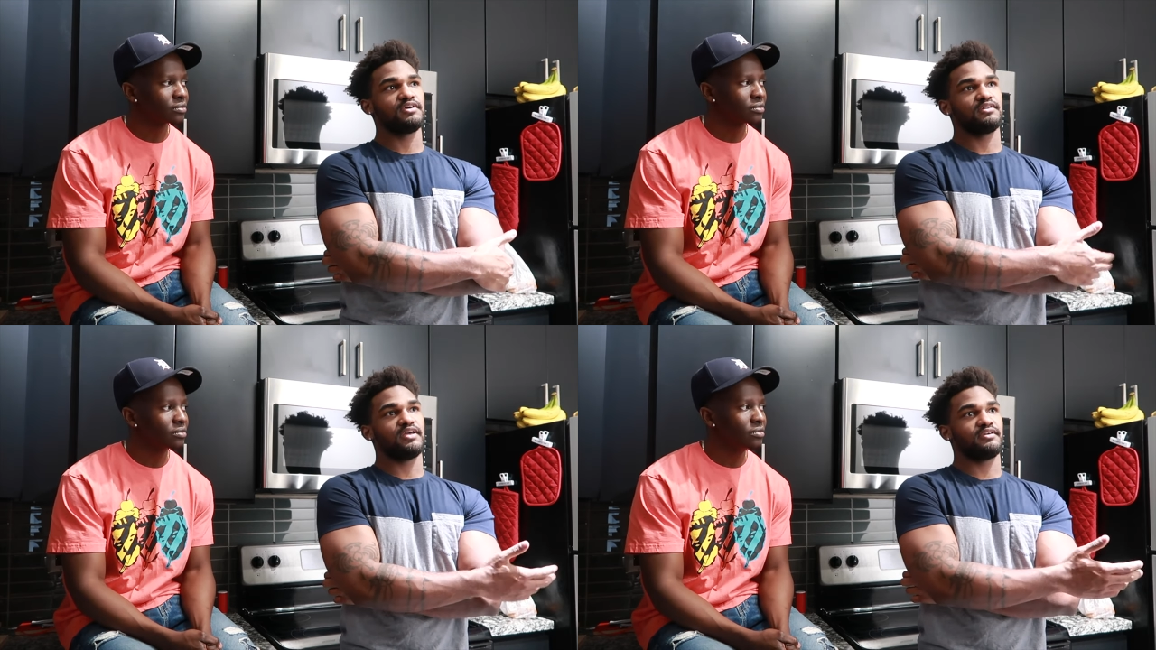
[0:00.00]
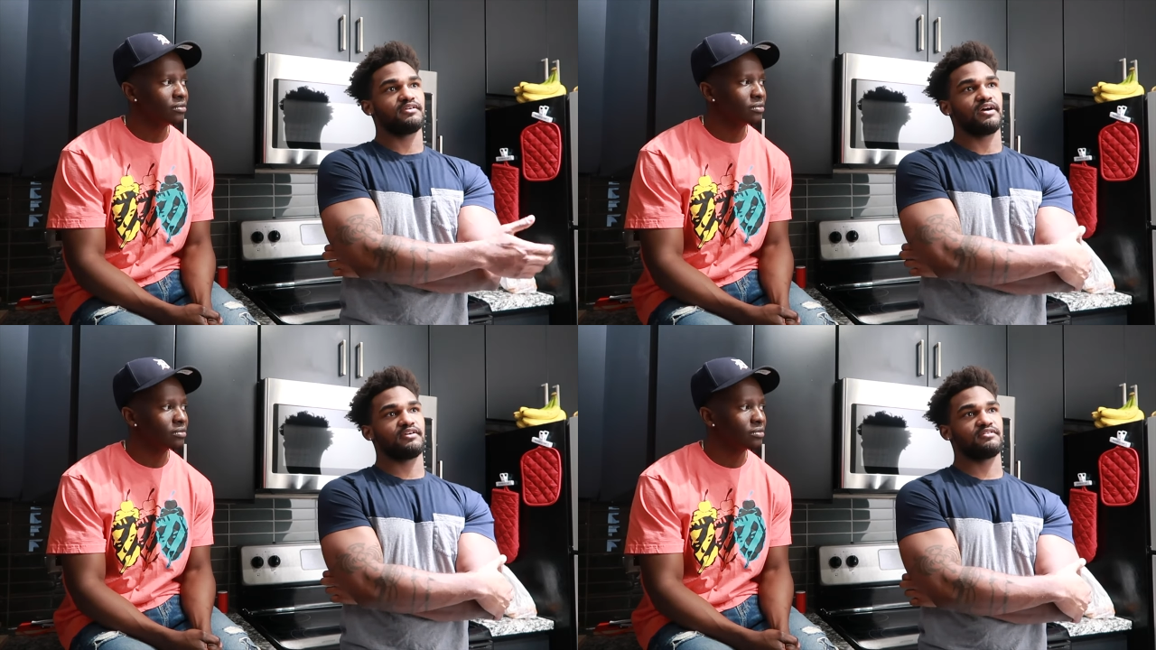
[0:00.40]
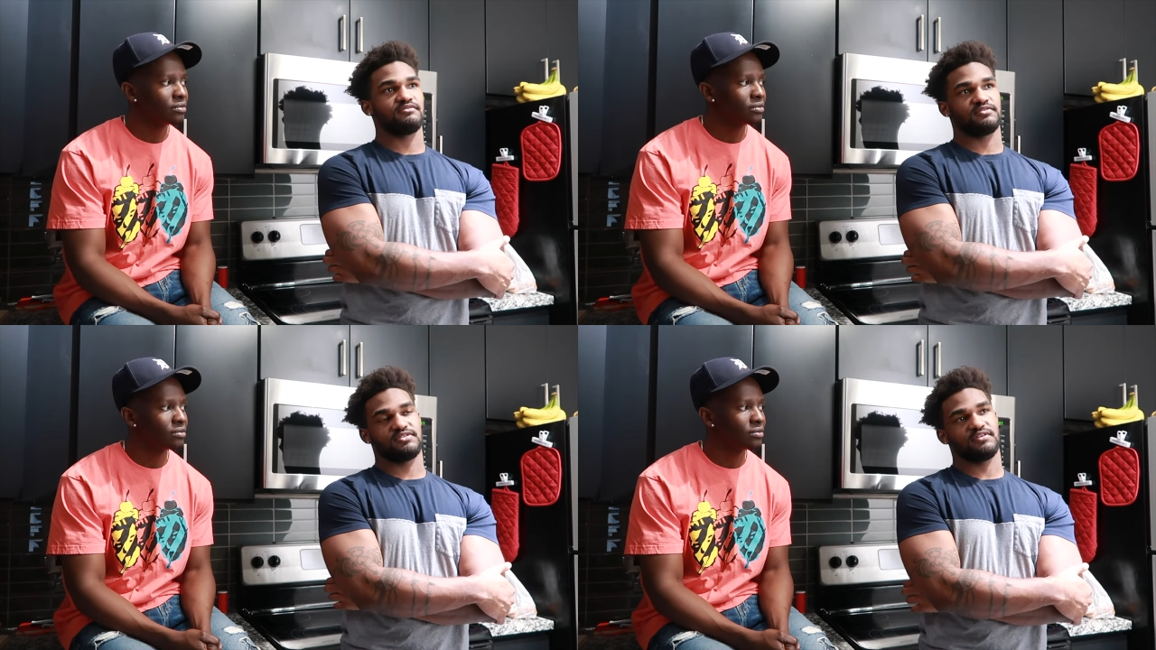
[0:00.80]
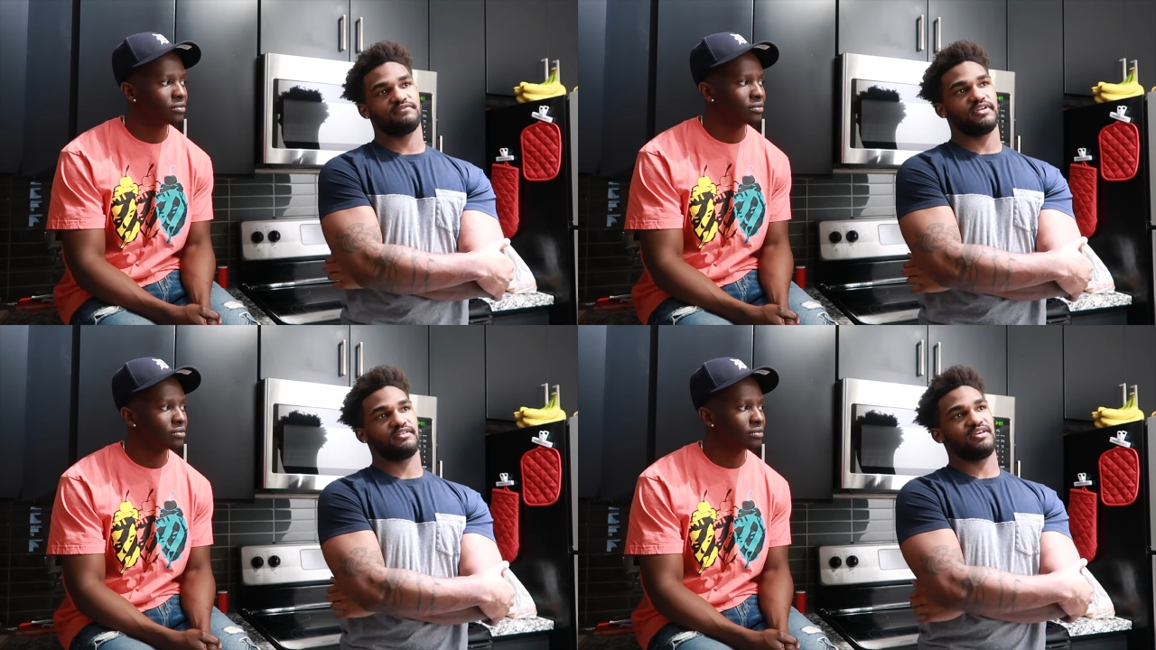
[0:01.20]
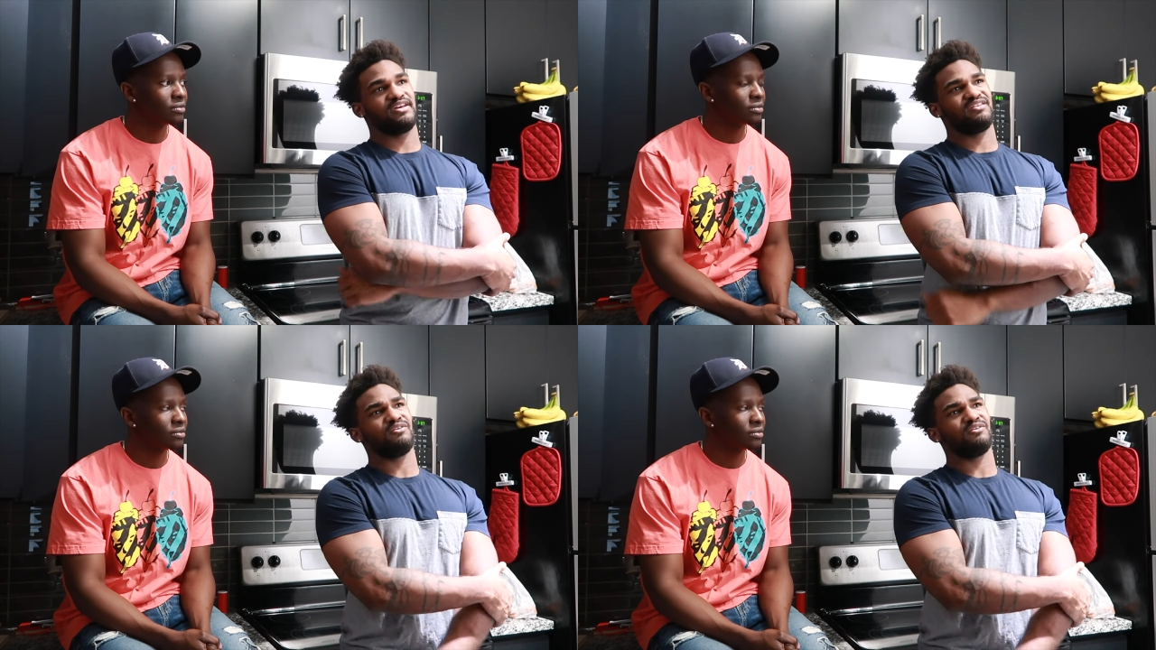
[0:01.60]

Speaker 1: like Geico and stuff like that.